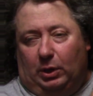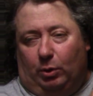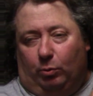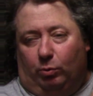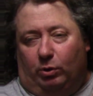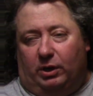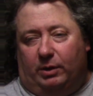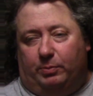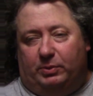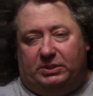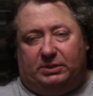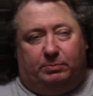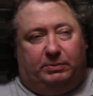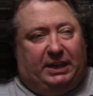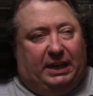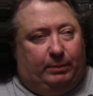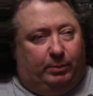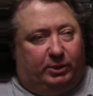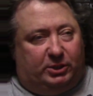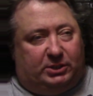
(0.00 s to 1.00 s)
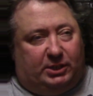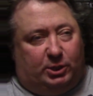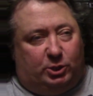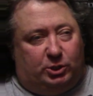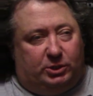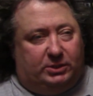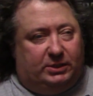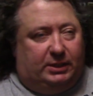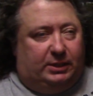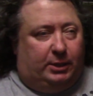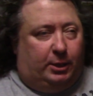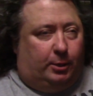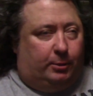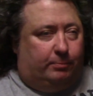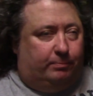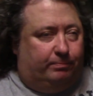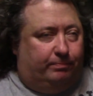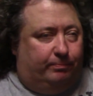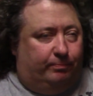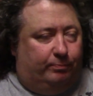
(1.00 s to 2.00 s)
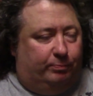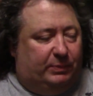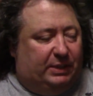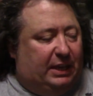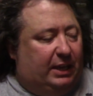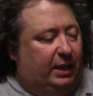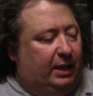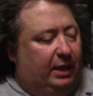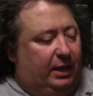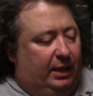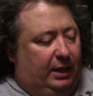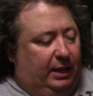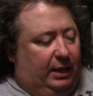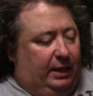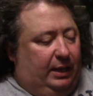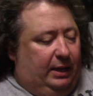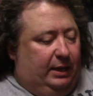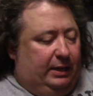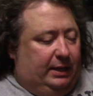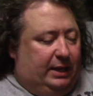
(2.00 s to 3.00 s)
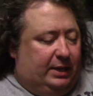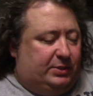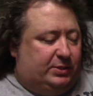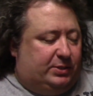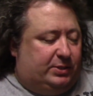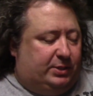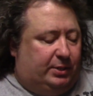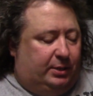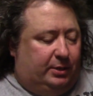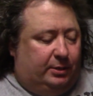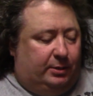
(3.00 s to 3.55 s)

we're going to put some cable extensions in here. Yes.